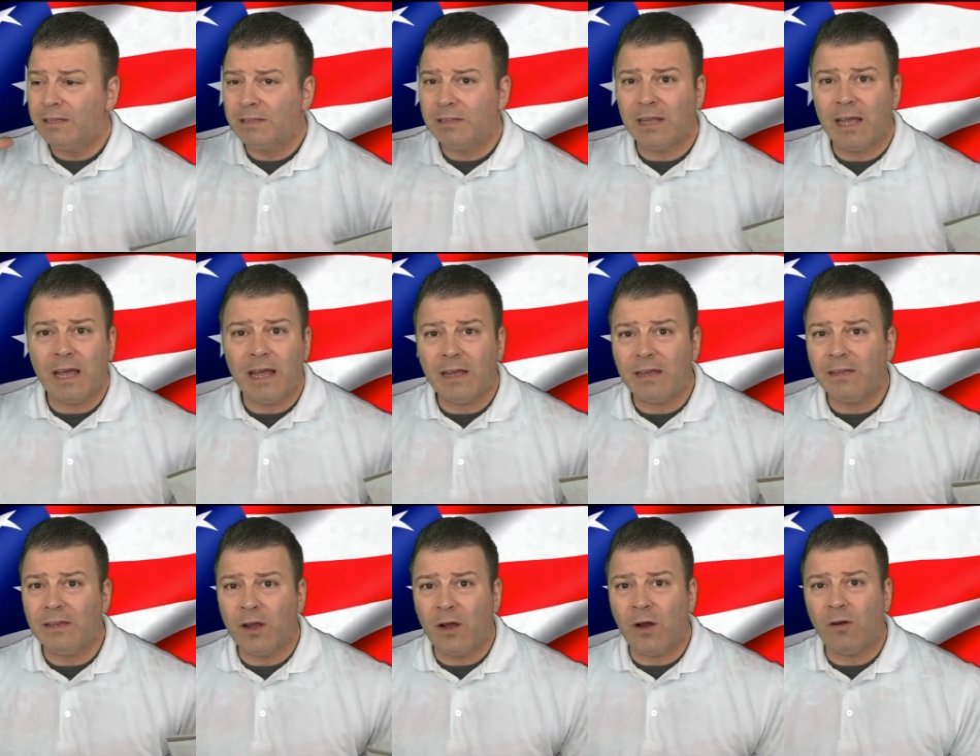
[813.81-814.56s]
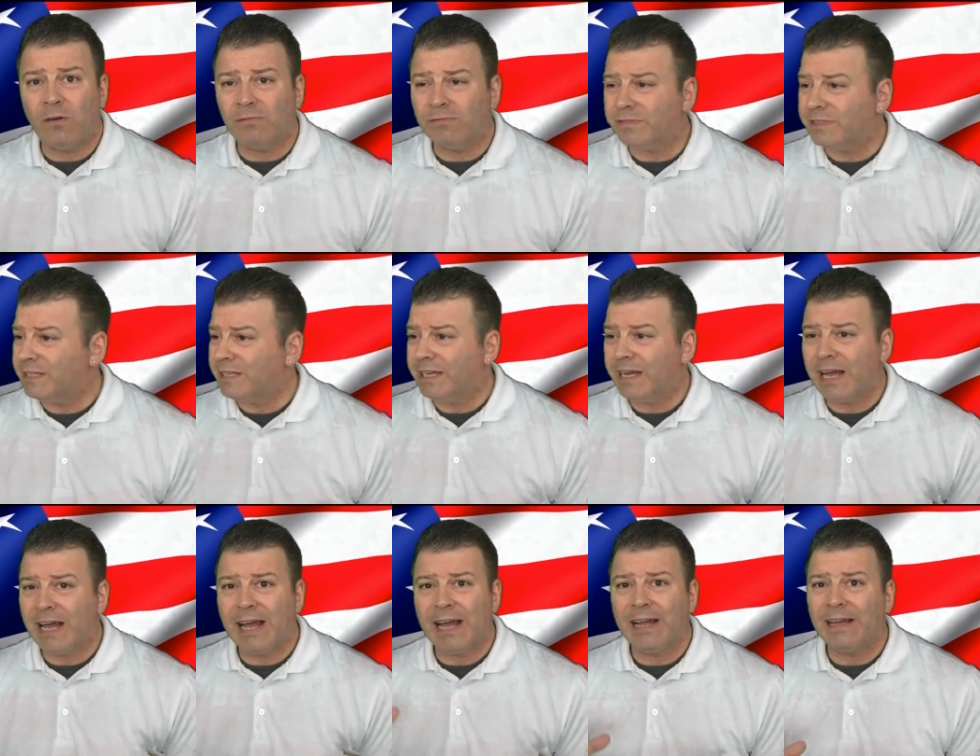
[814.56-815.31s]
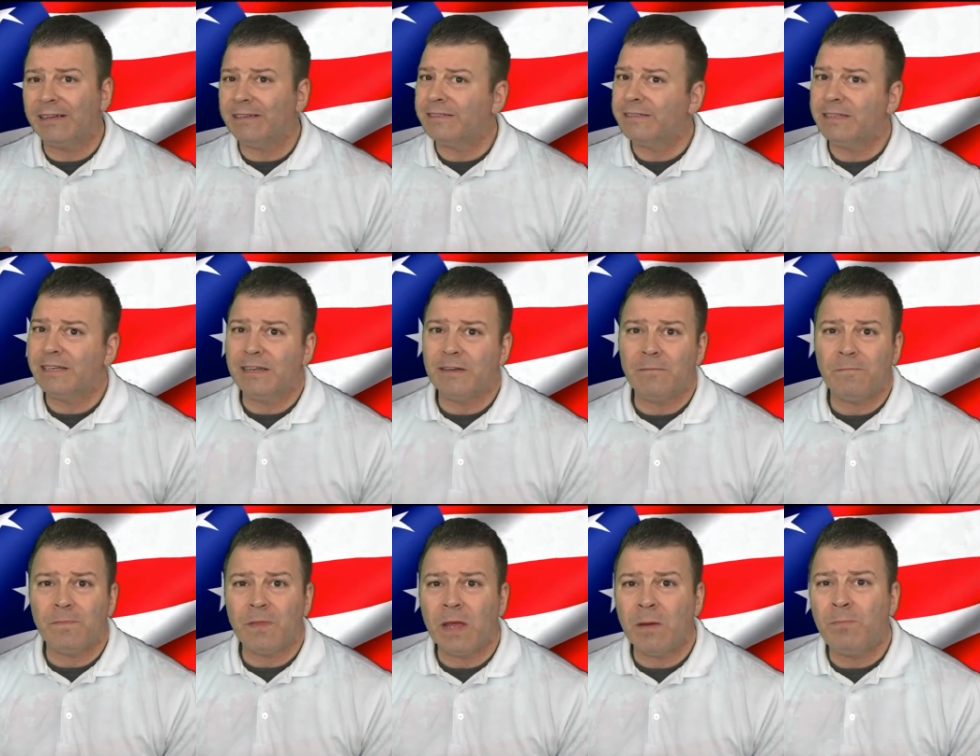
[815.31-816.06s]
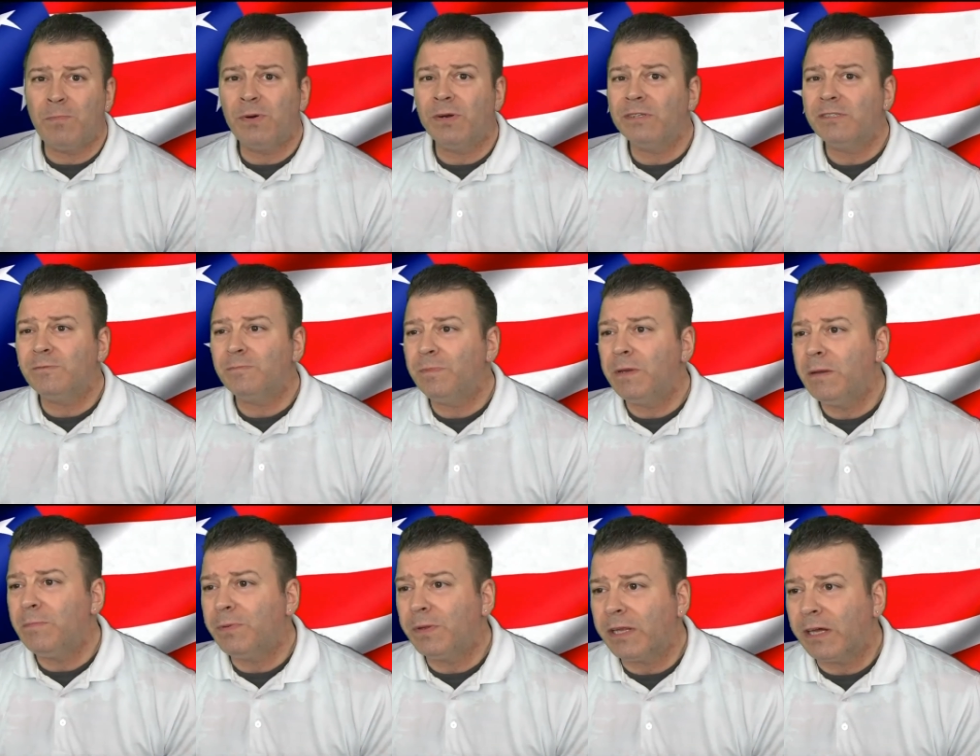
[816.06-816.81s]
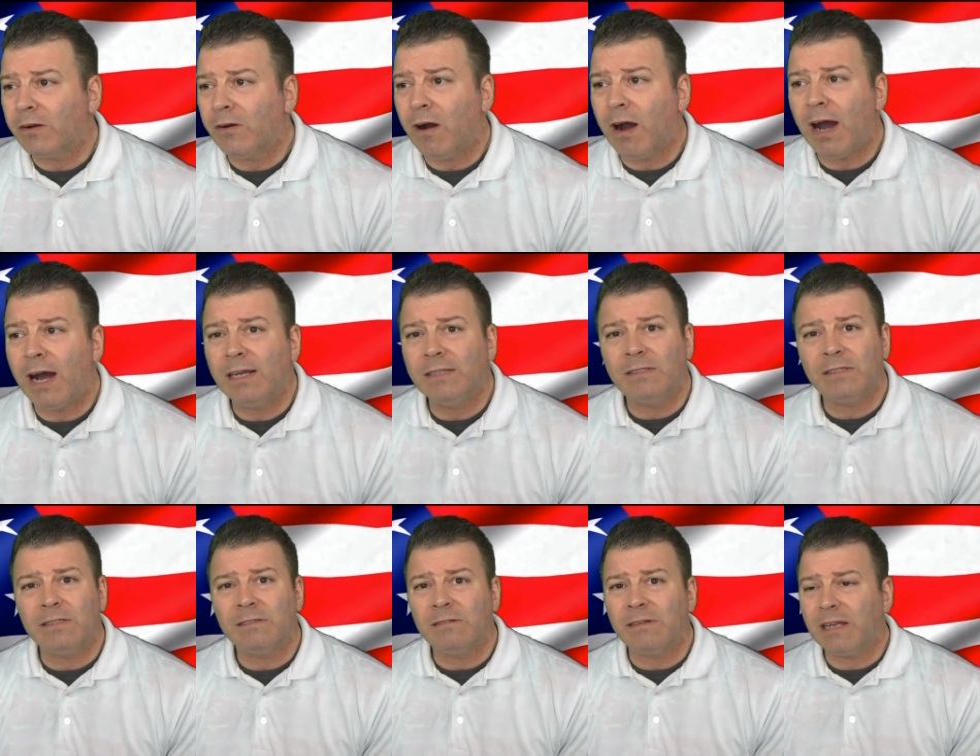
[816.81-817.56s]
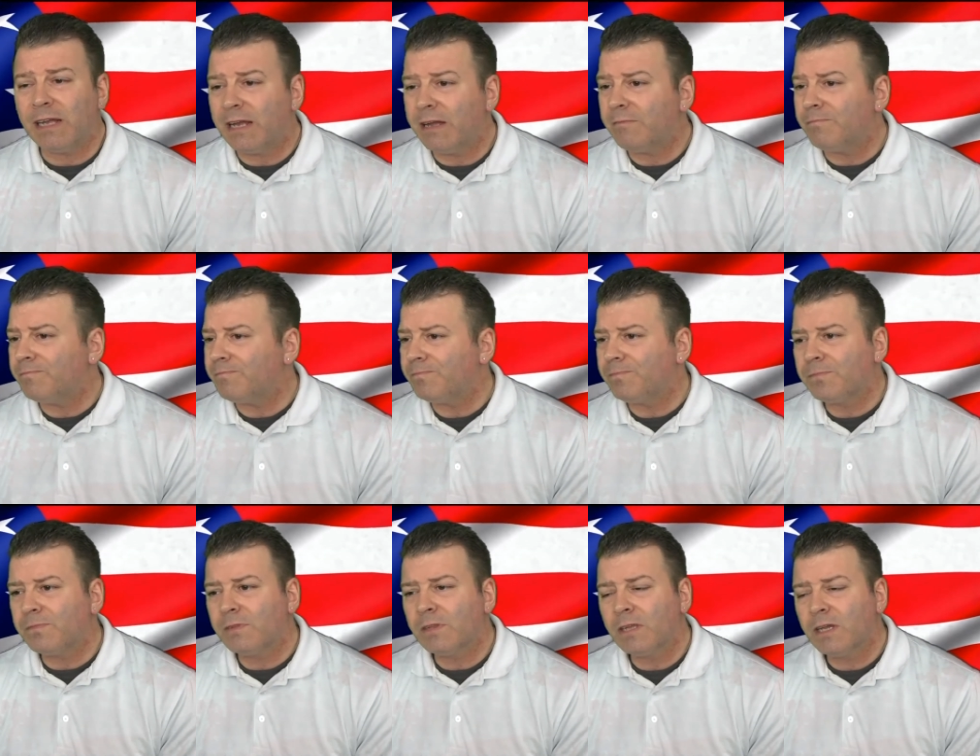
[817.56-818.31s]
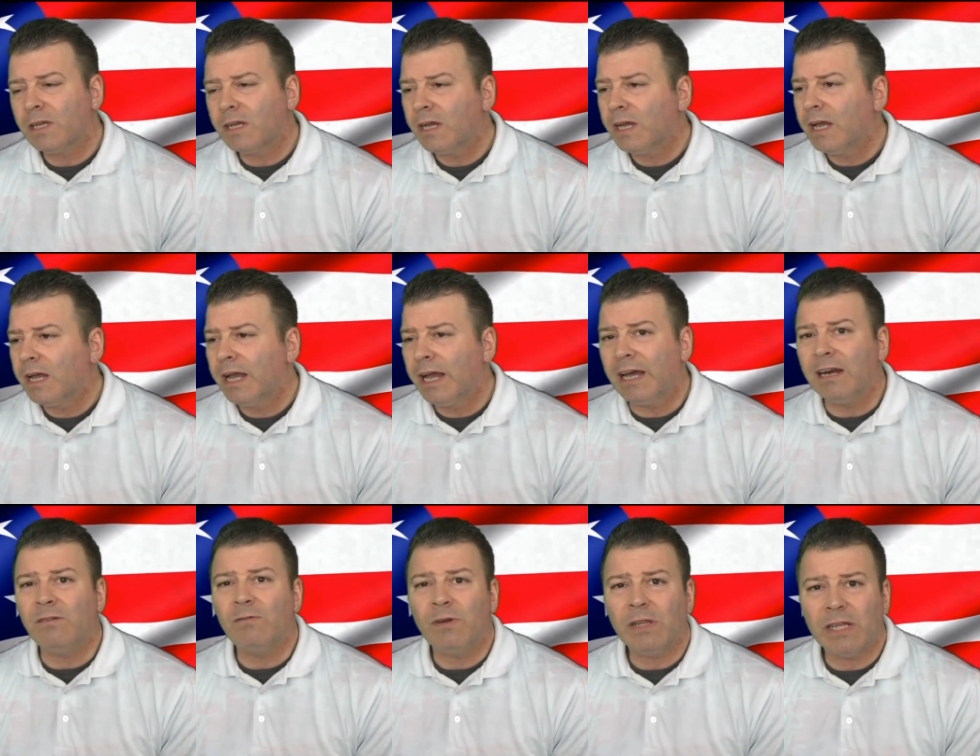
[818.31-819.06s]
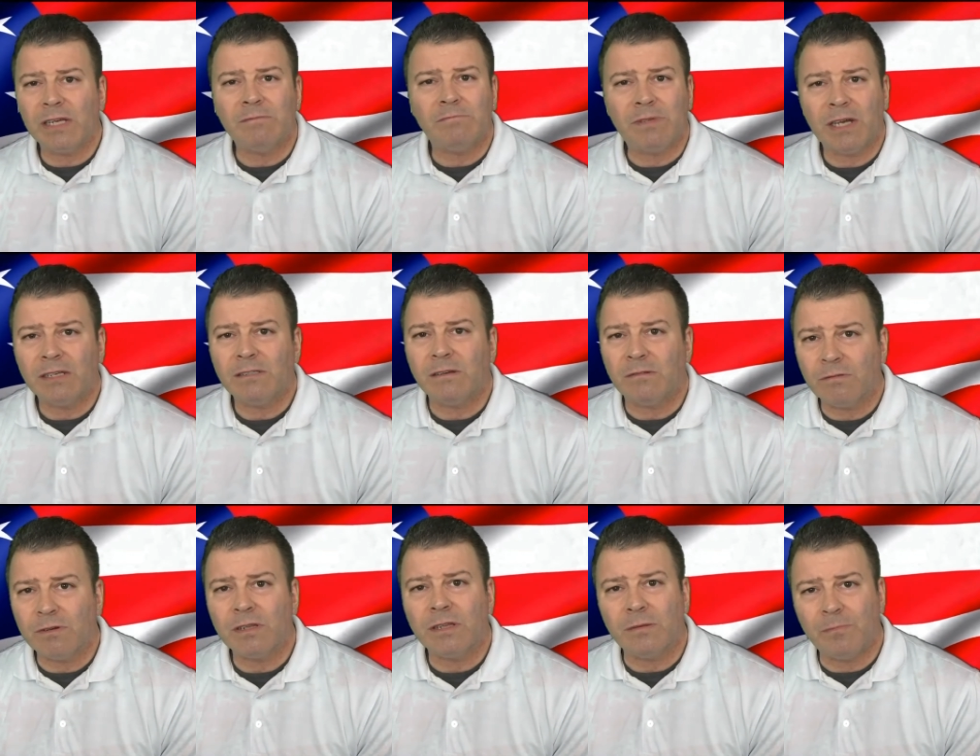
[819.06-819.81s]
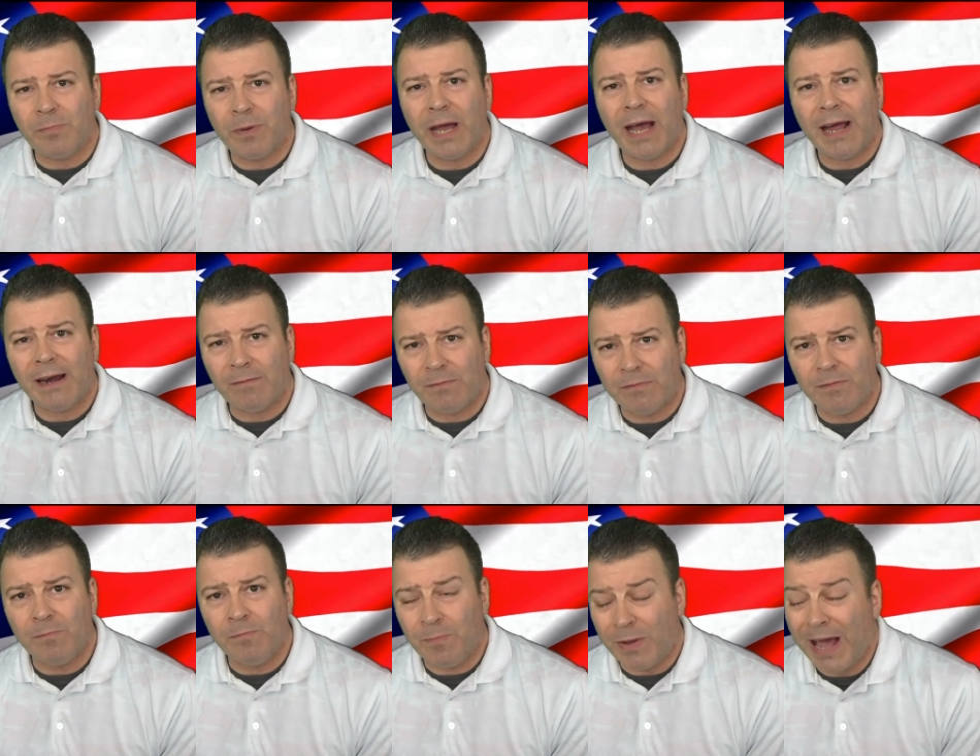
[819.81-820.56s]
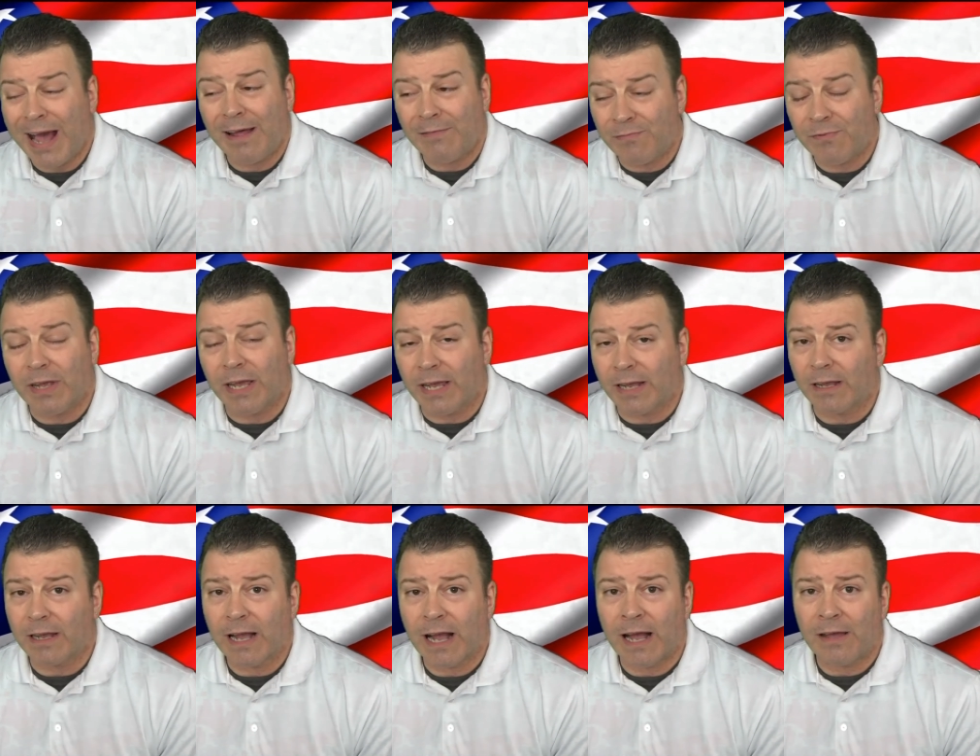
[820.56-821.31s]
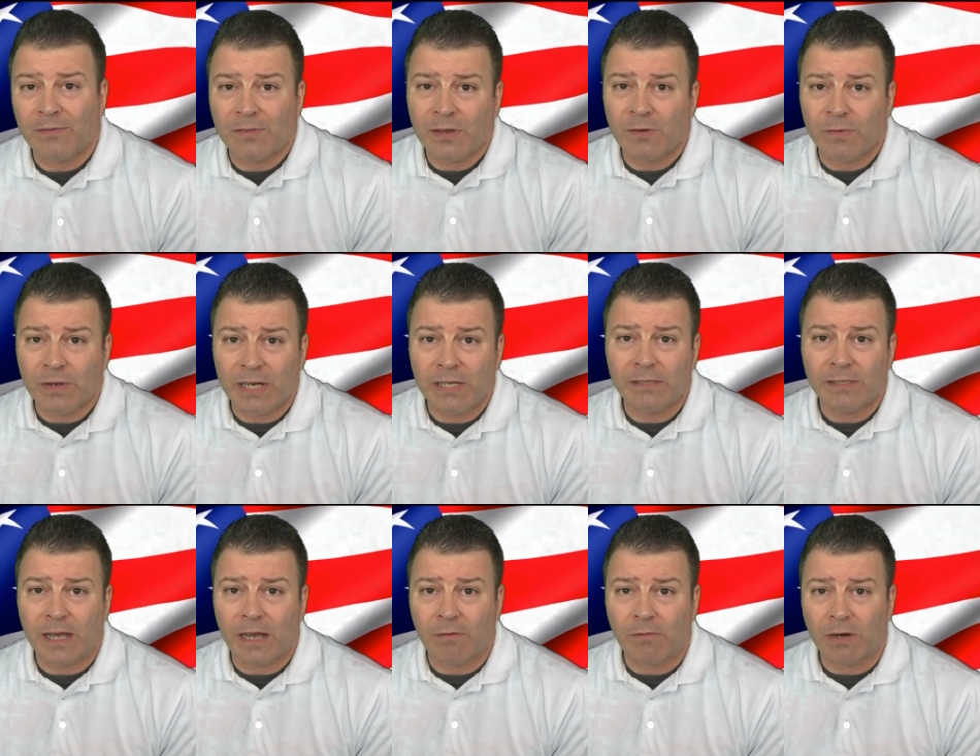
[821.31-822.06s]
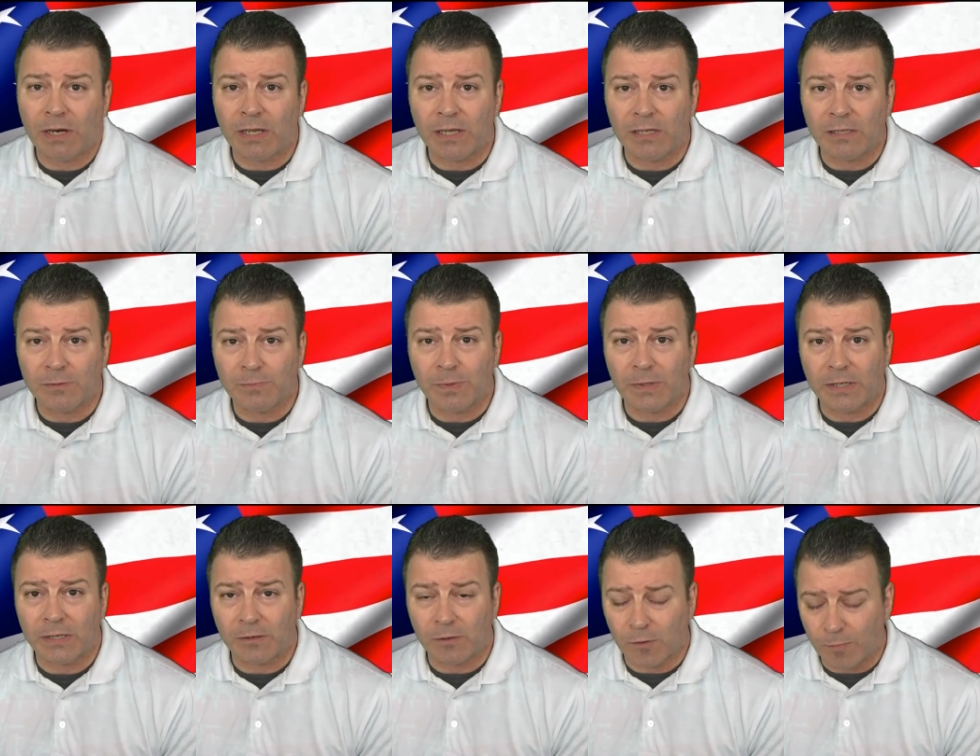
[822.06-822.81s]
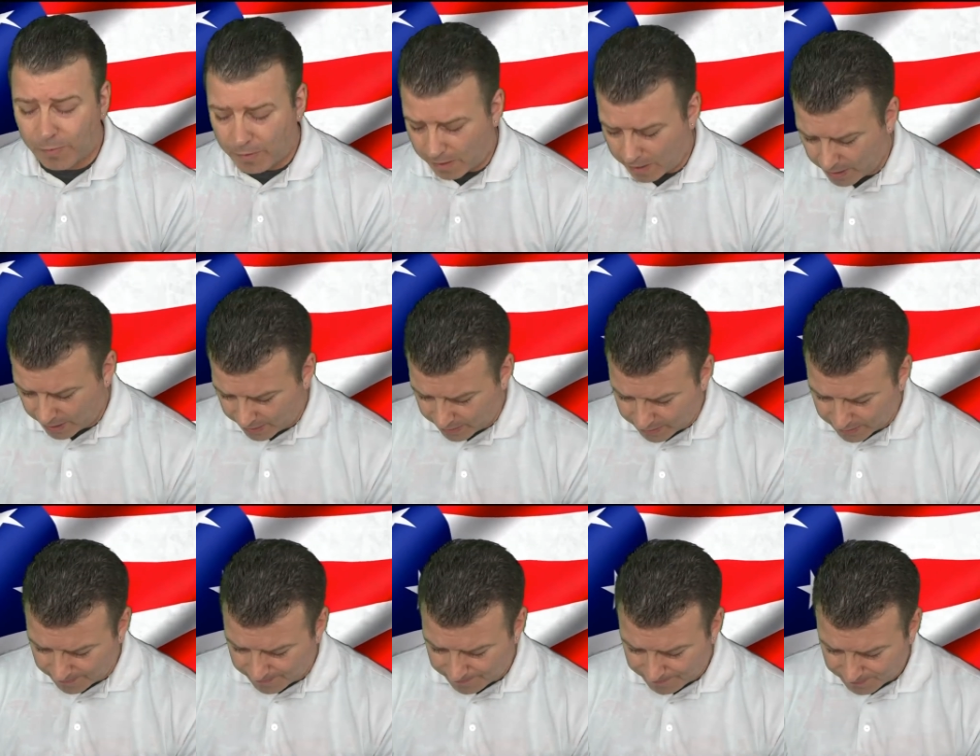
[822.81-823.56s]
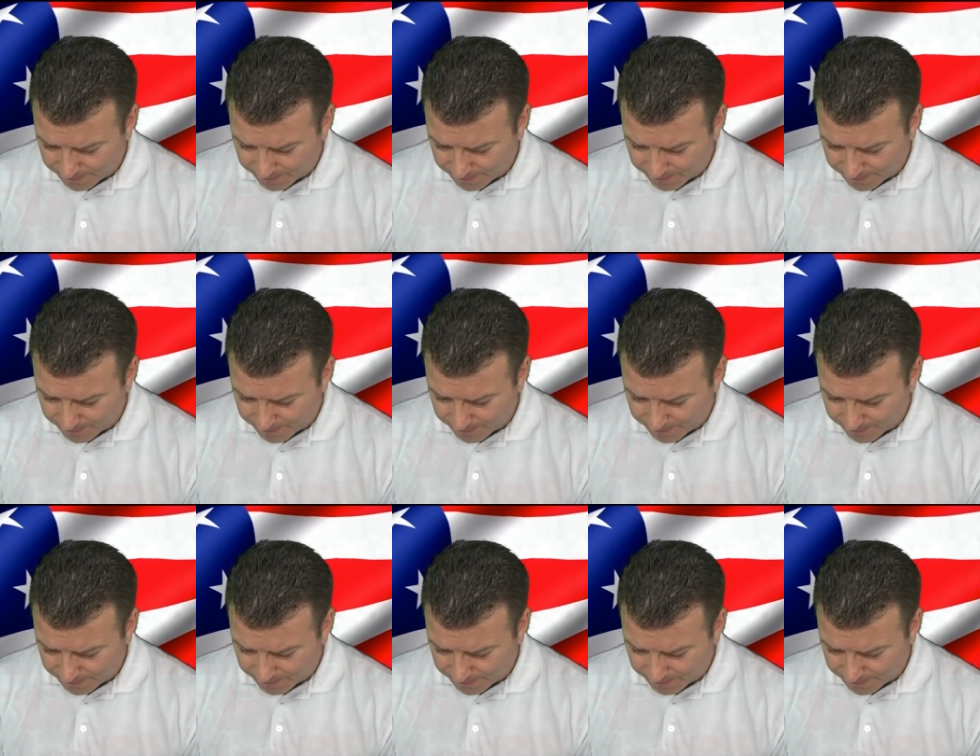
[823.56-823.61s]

They, it puts people at odds and really does a really bad thing. I think we need to get rid of these political parties.